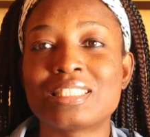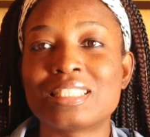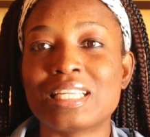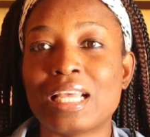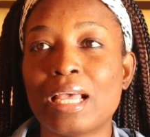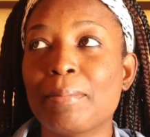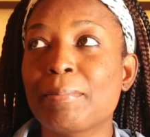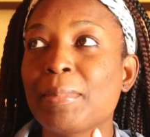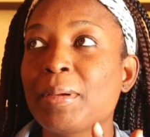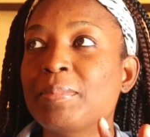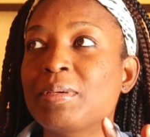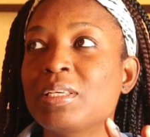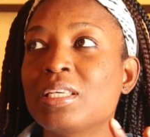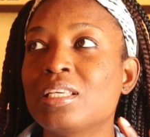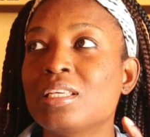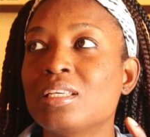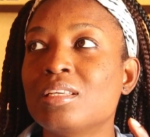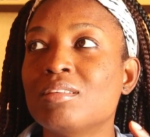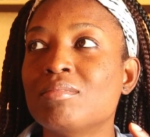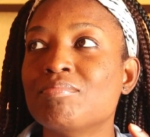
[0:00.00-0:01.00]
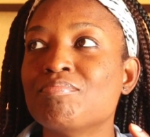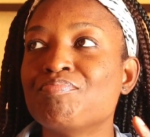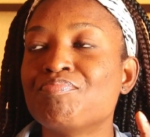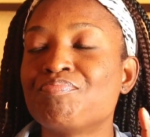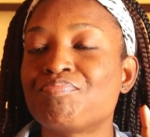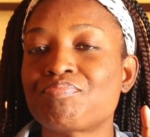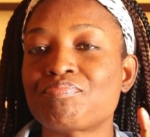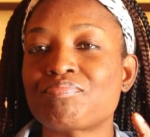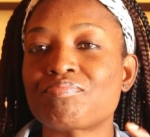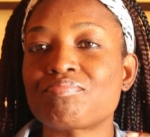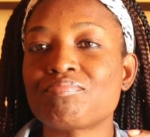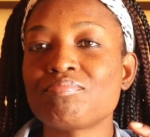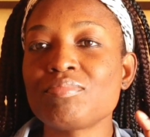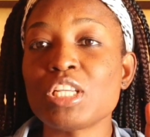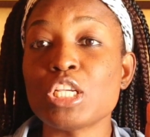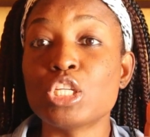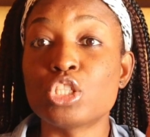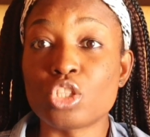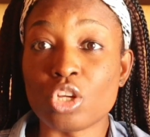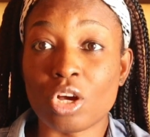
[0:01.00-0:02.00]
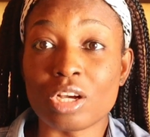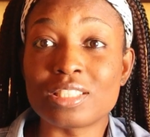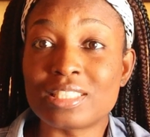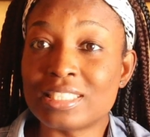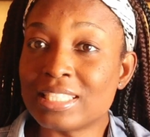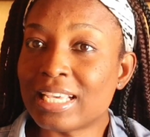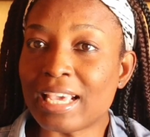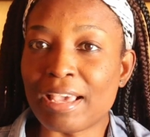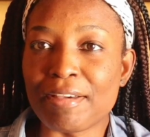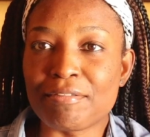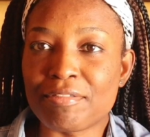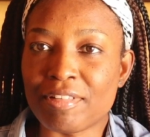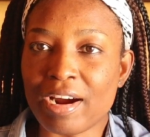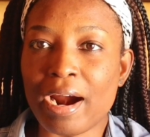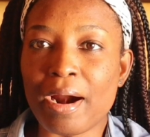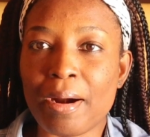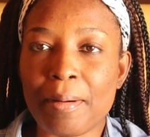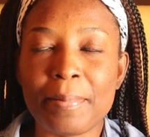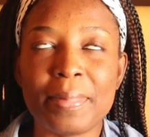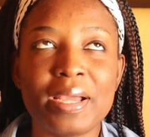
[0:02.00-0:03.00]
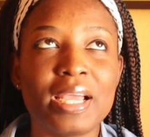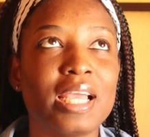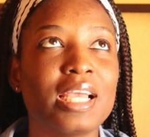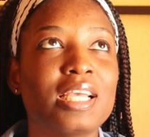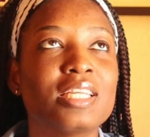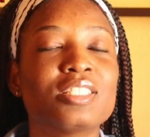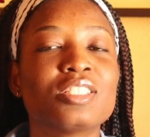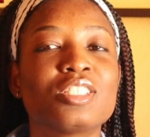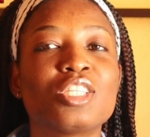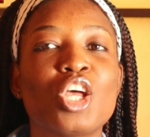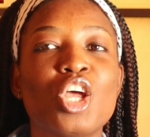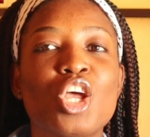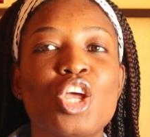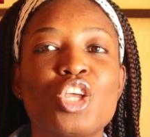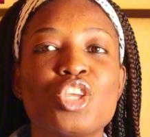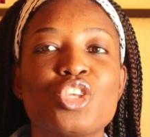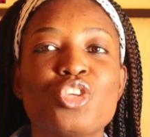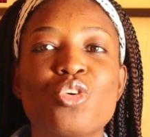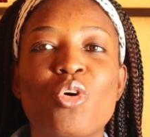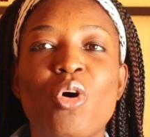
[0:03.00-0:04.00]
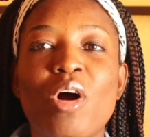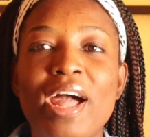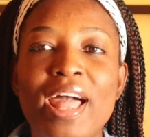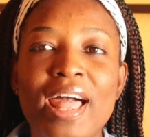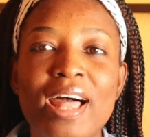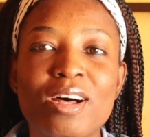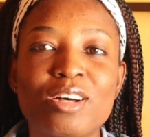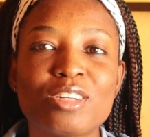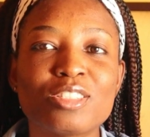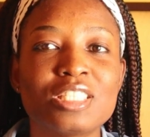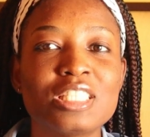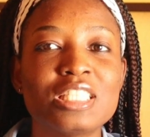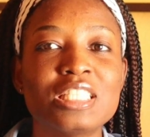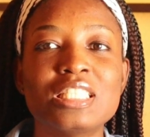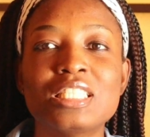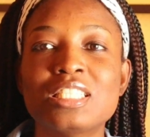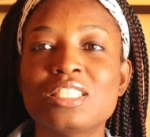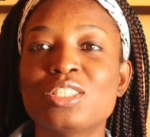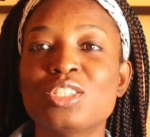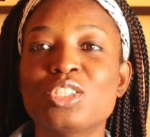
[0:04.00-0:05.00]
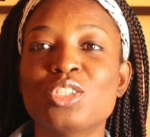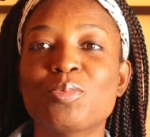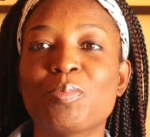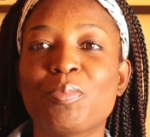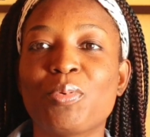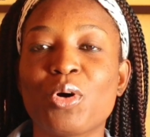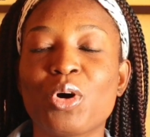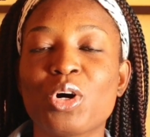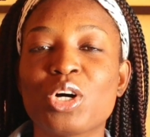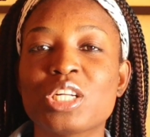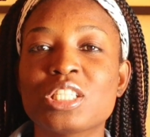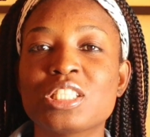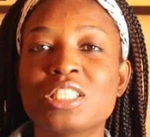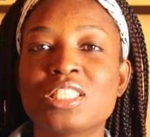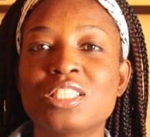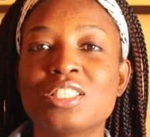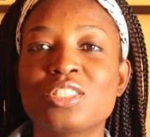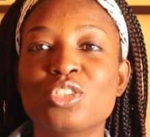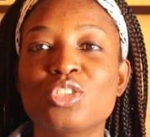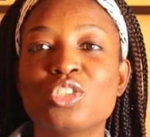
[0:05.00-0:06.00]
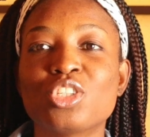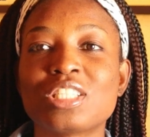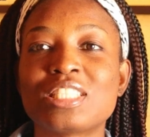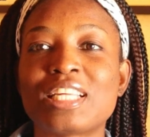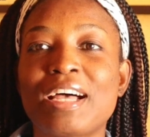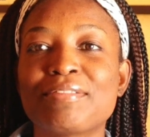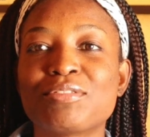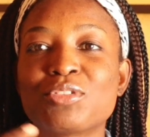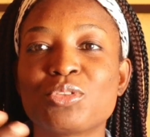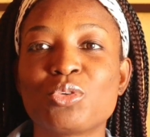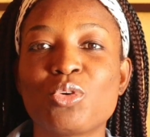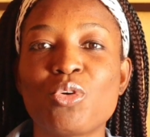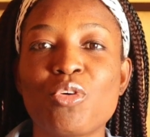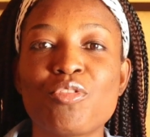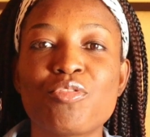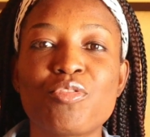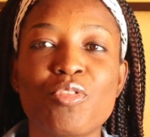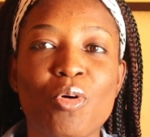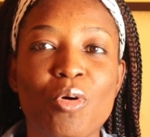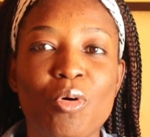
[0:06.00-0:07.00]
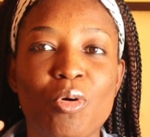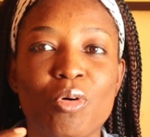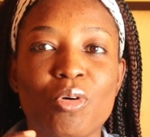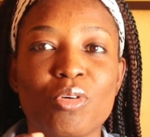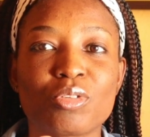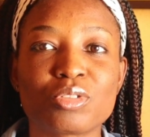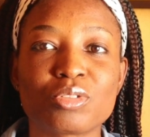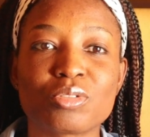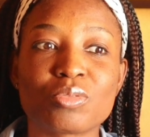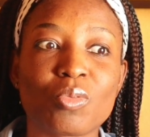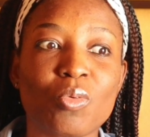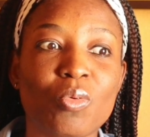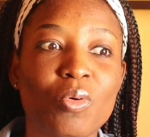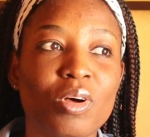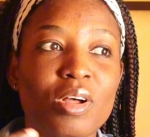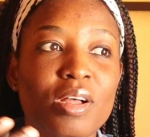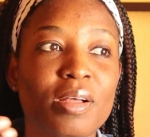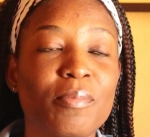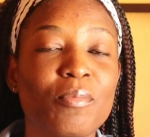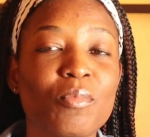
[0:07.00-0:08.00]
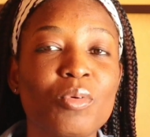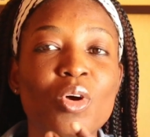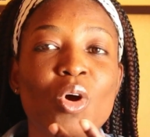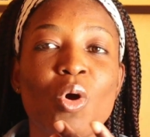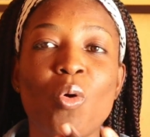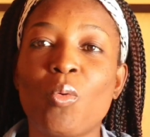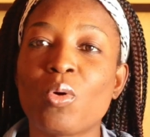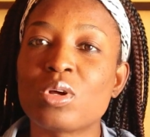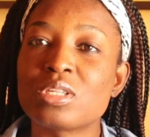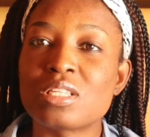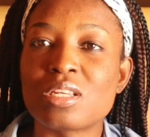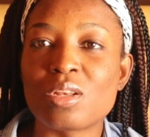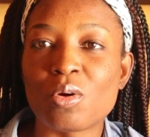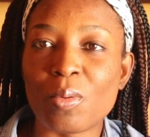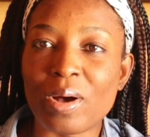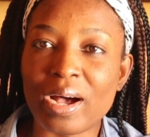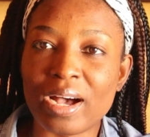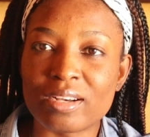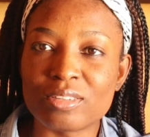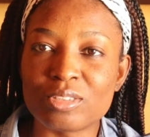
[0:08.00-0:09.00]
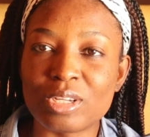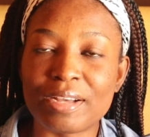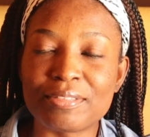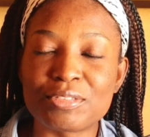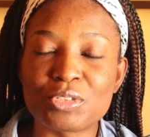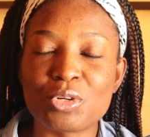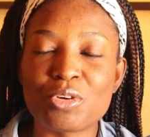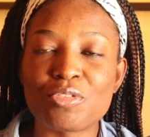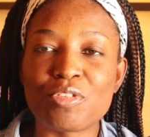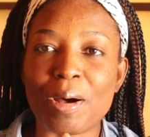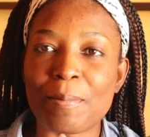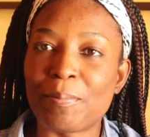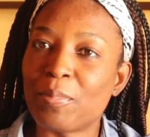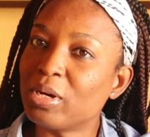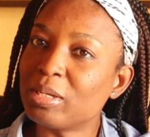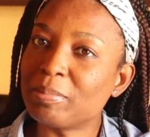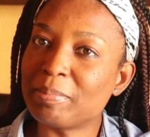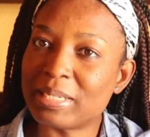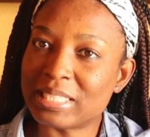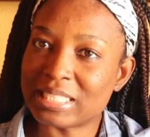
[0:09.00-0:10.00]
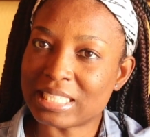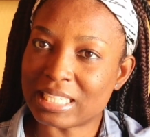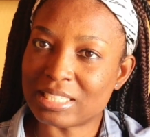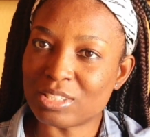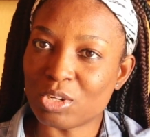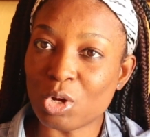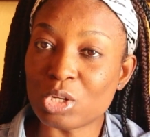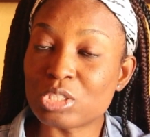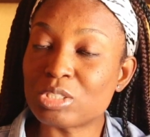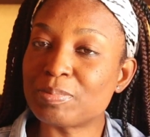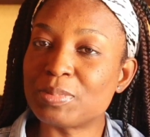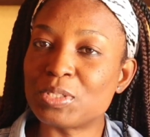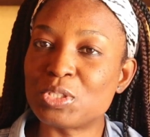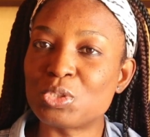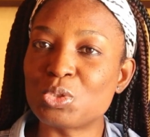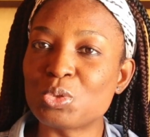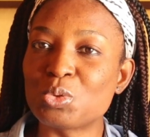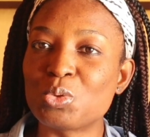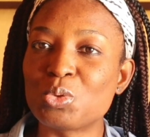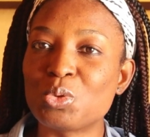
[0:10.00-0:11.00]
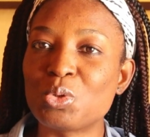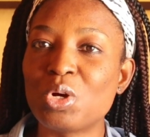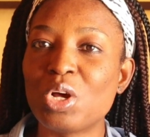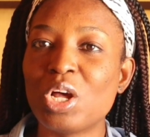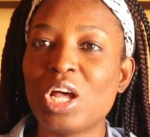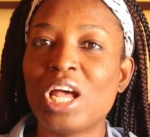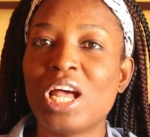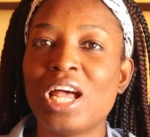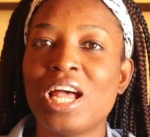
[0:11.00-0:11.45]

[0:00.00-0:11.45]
maybe toxic environment, you're healthy, but you just have to go for once in a while, you have to go for appointment at the hospital,